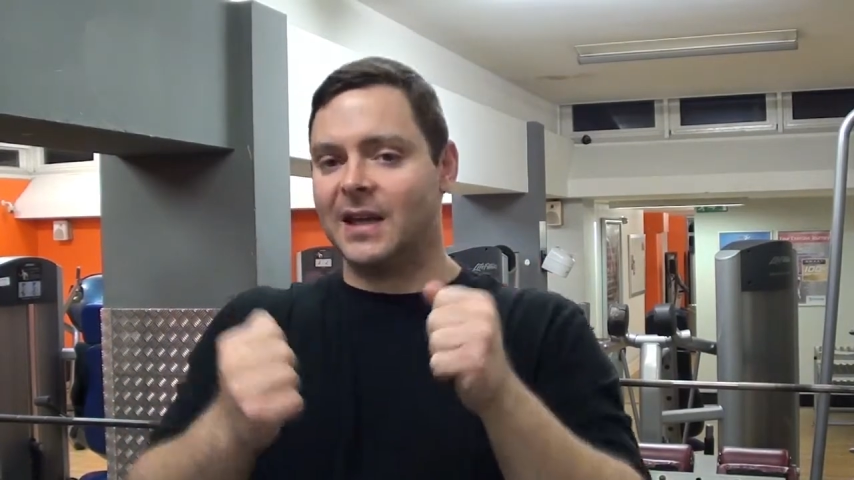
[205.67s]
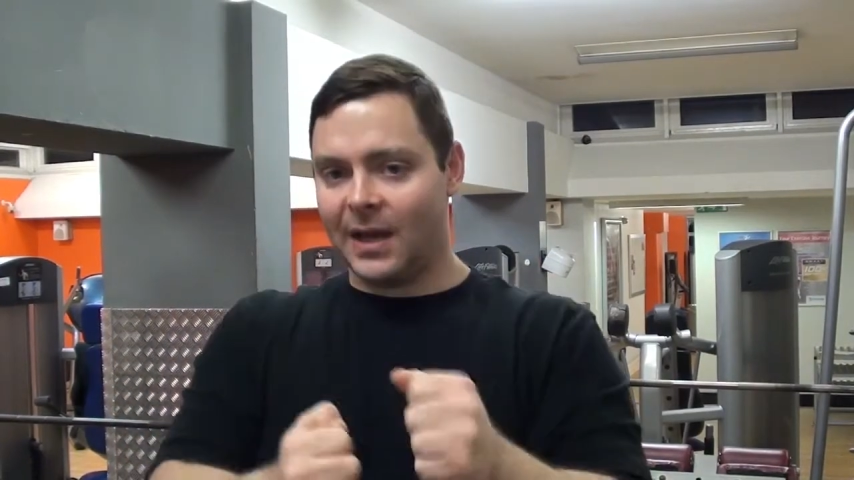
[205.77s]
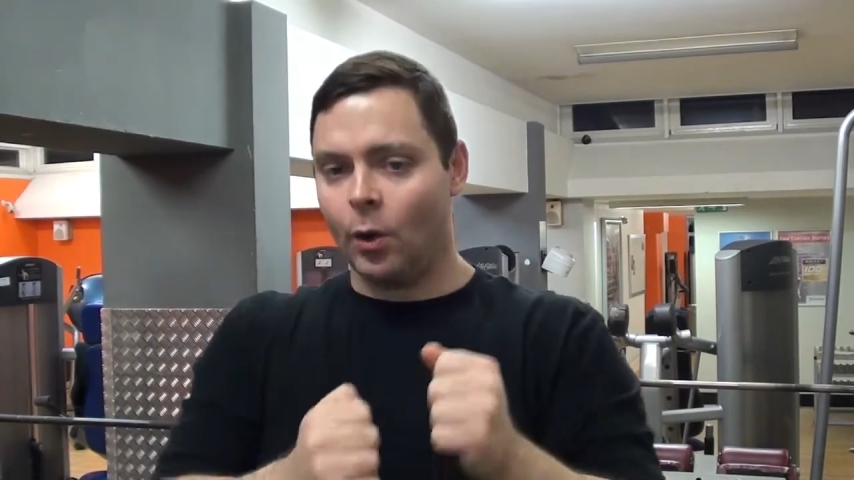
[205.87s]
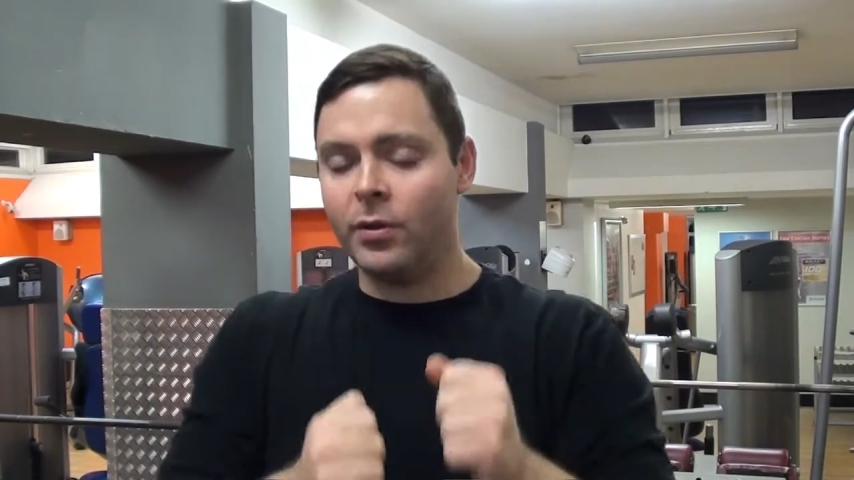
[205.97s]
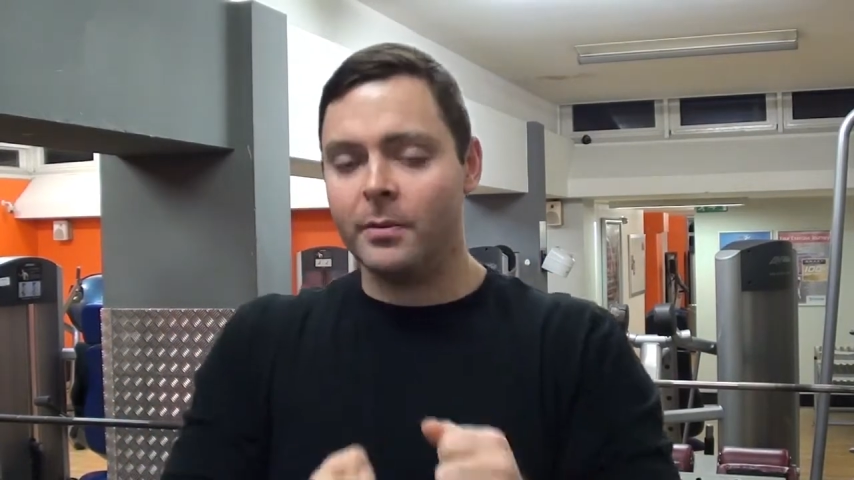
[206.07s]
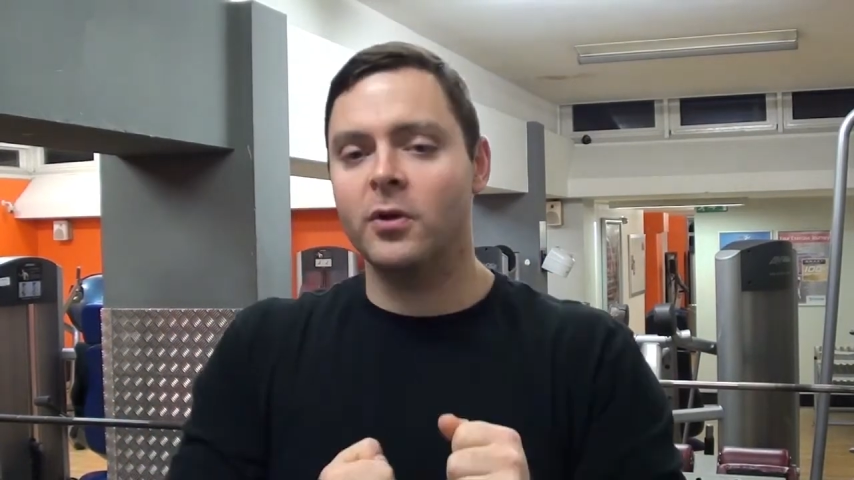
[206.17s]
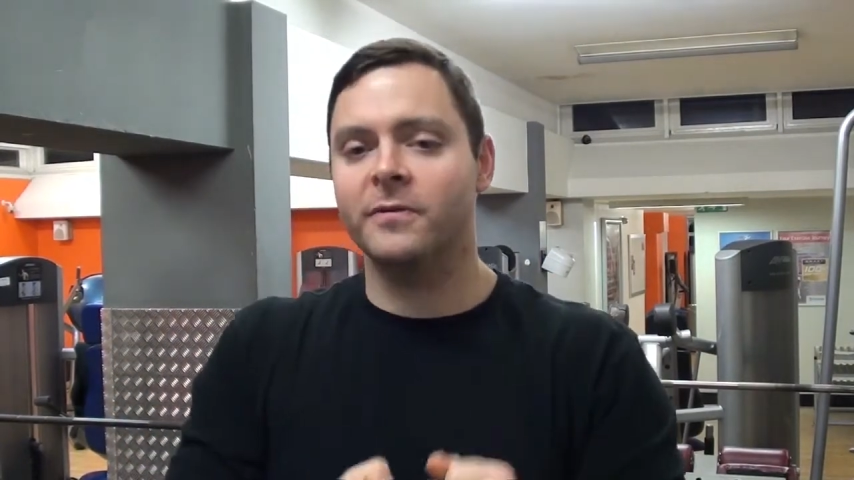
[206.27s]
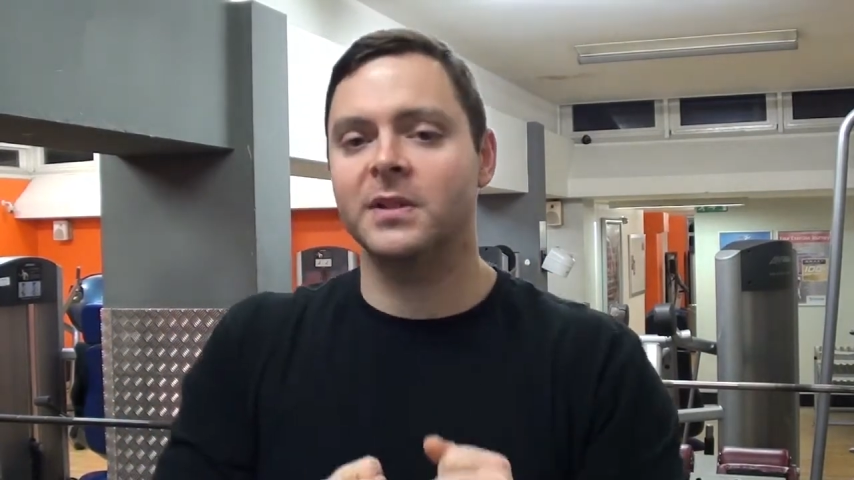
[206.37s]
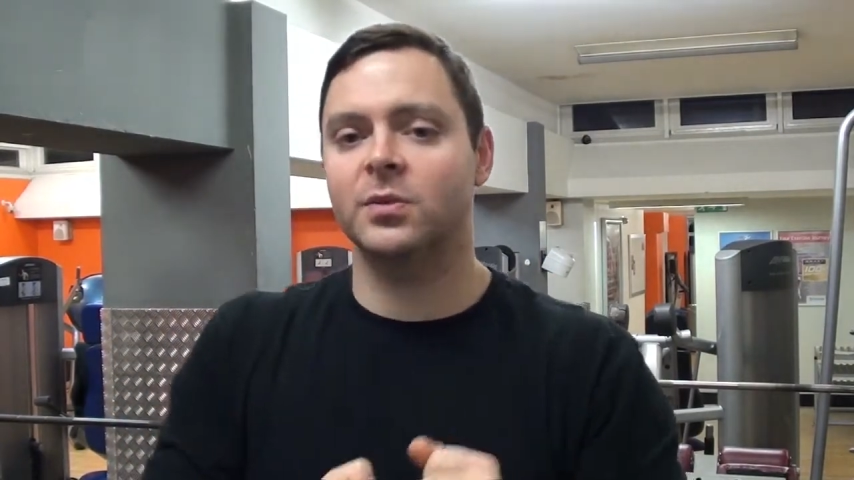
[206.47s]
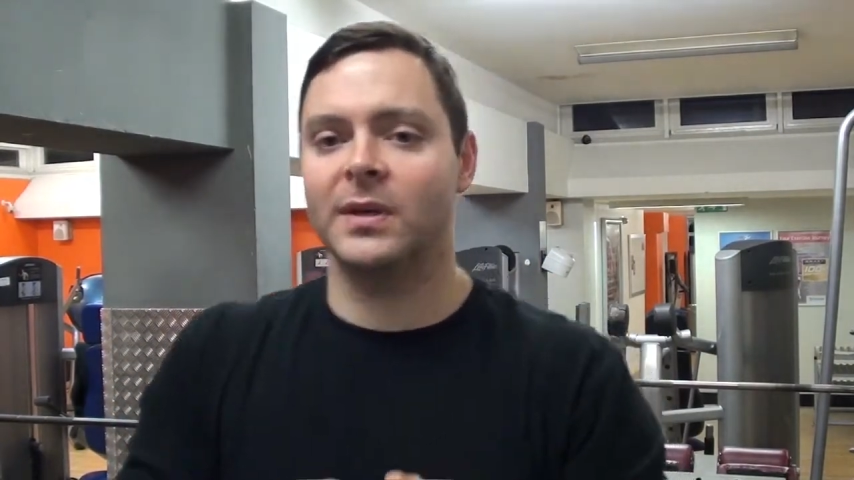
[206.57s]
Nearly all the
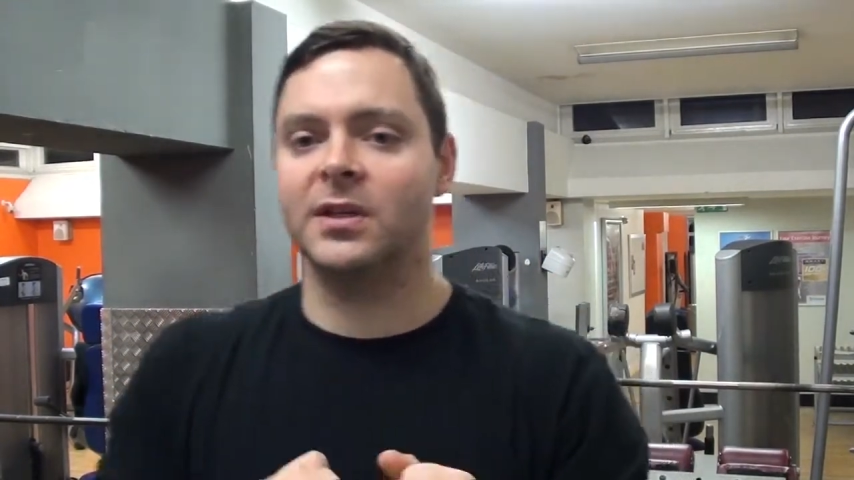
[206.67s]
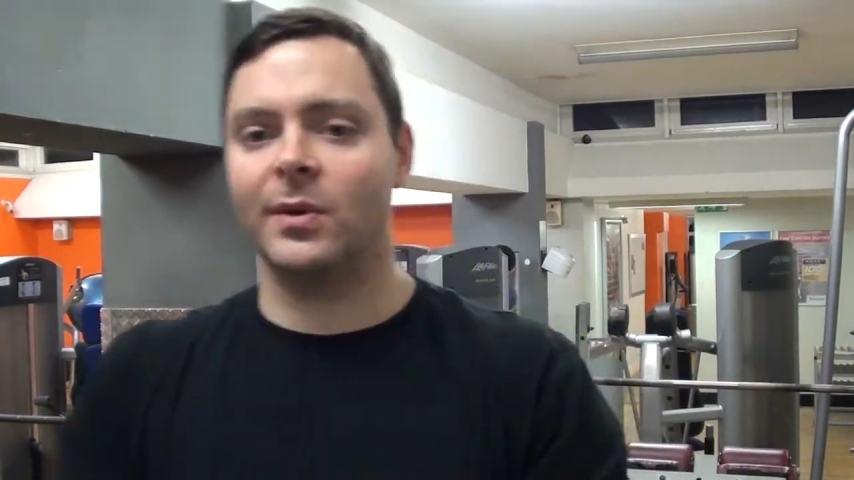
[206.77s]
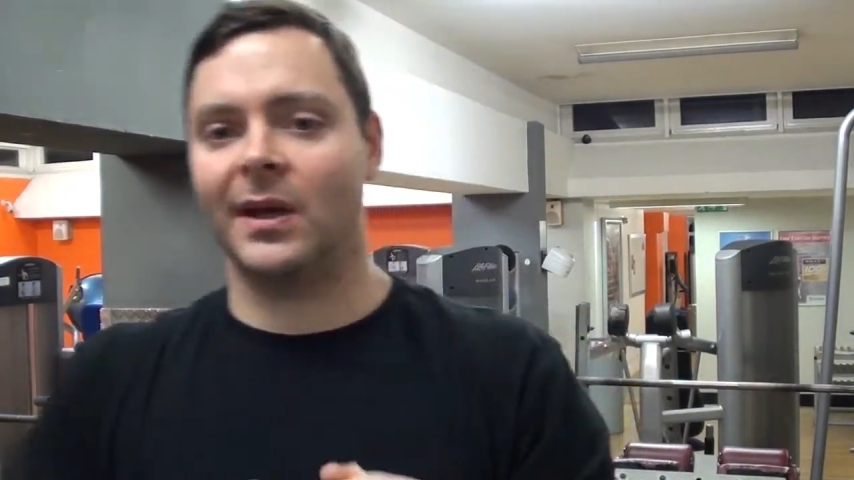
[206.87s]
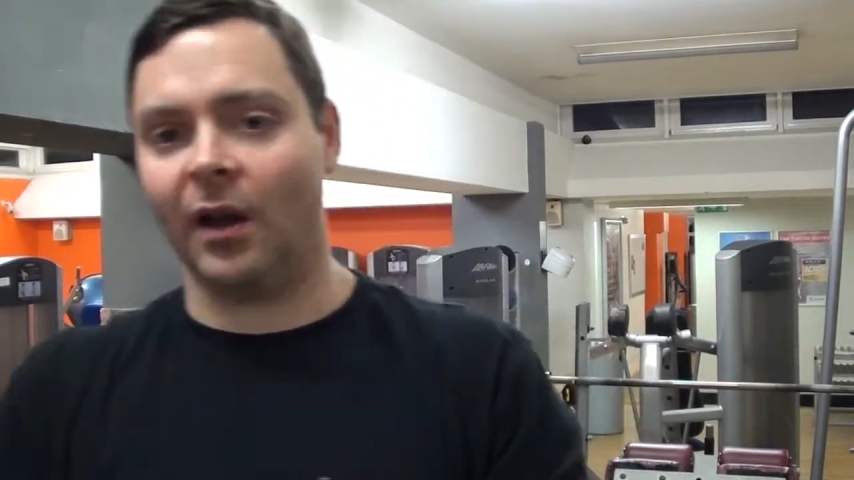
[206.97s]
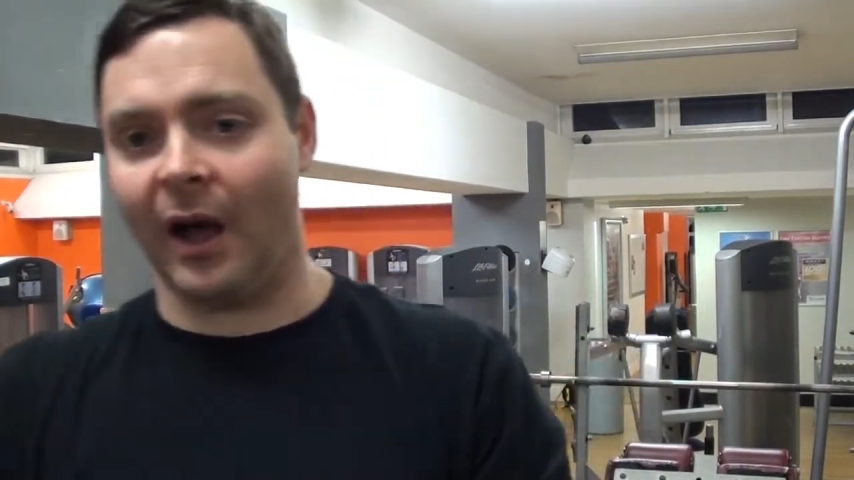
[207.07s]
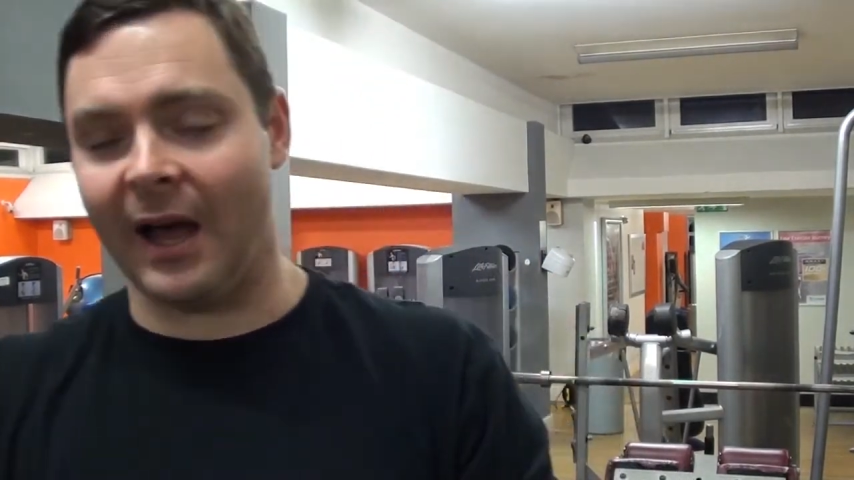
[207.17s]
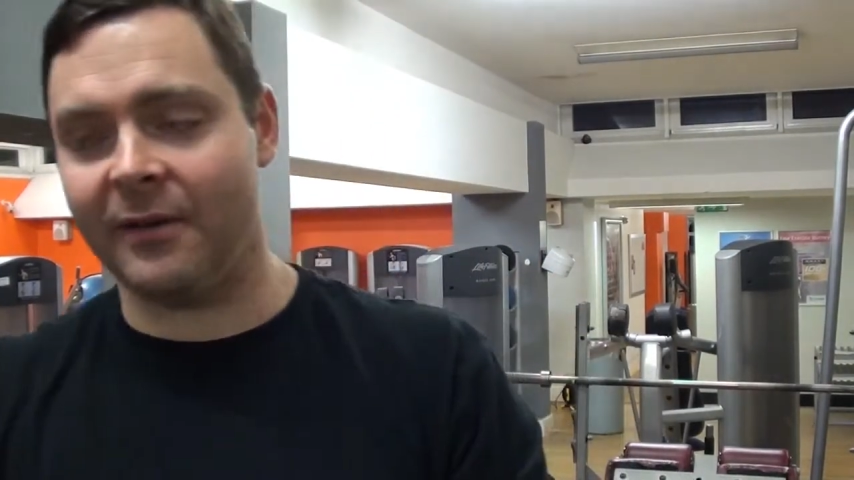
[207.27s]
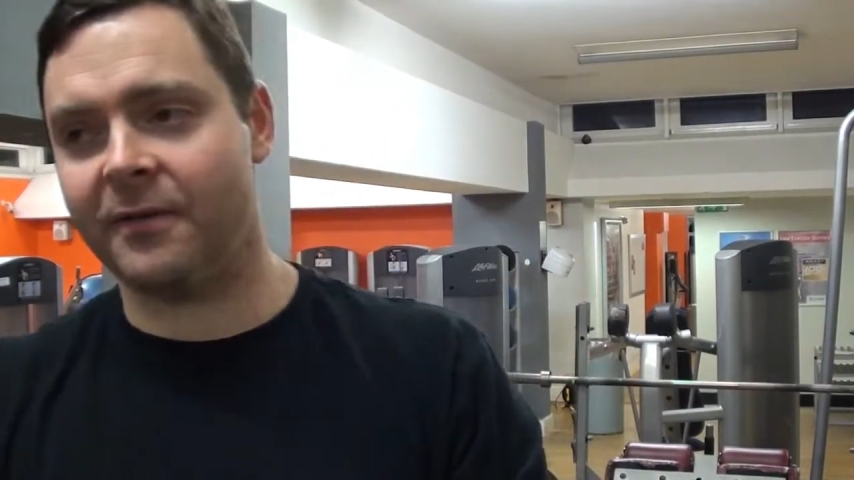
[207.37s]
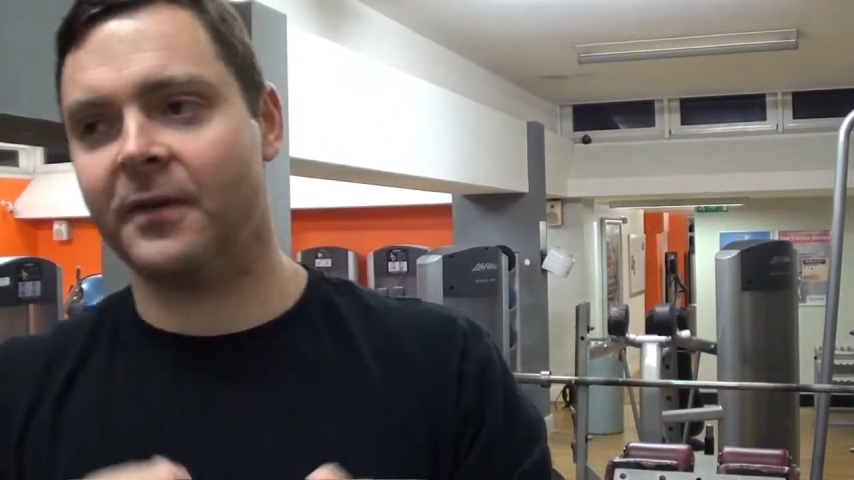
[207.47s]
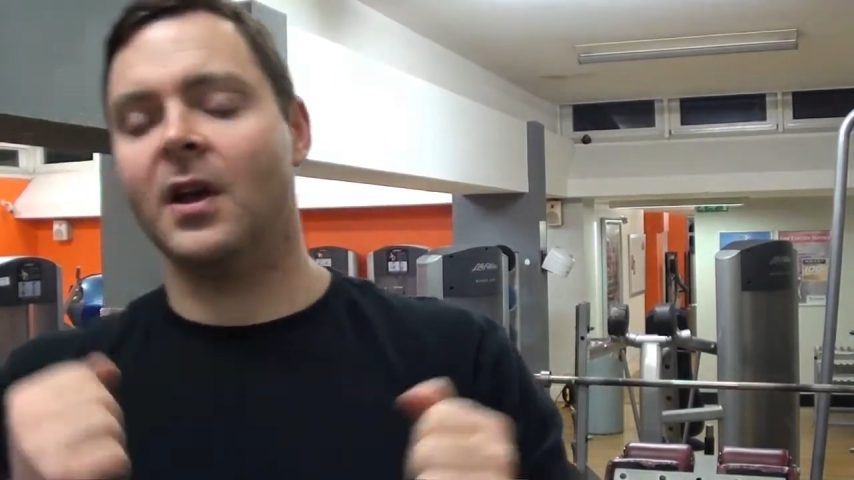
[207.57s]
movements we do in
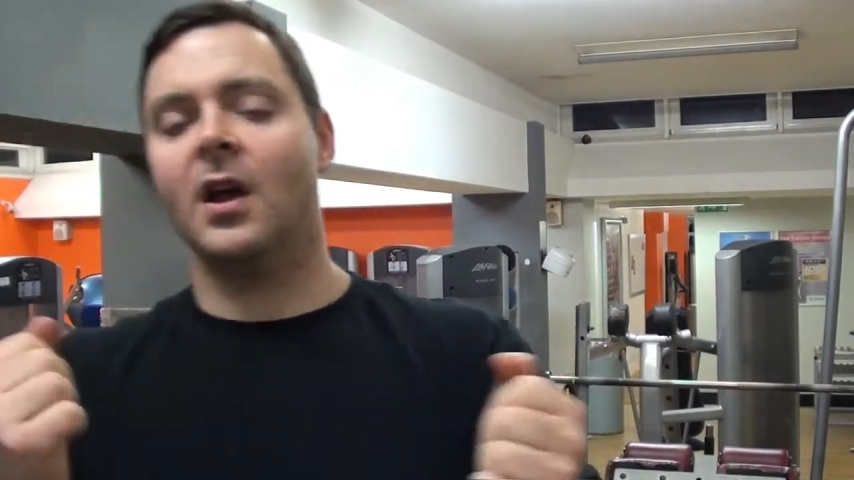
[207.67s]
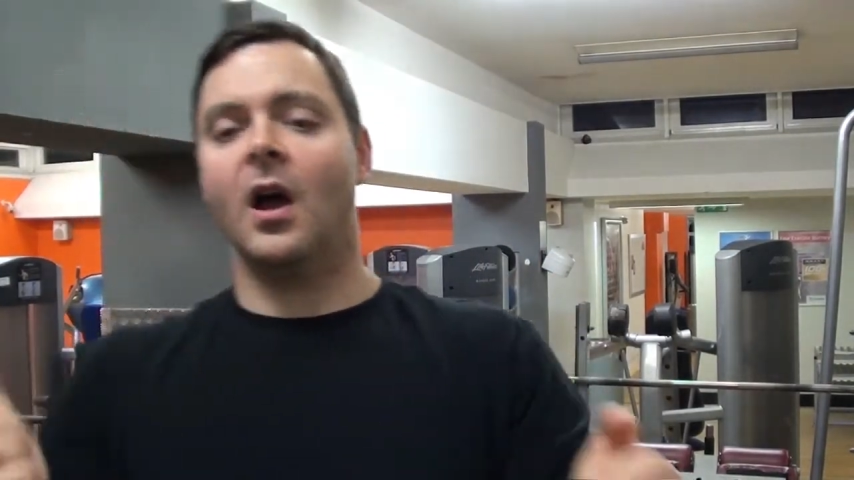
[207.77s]
life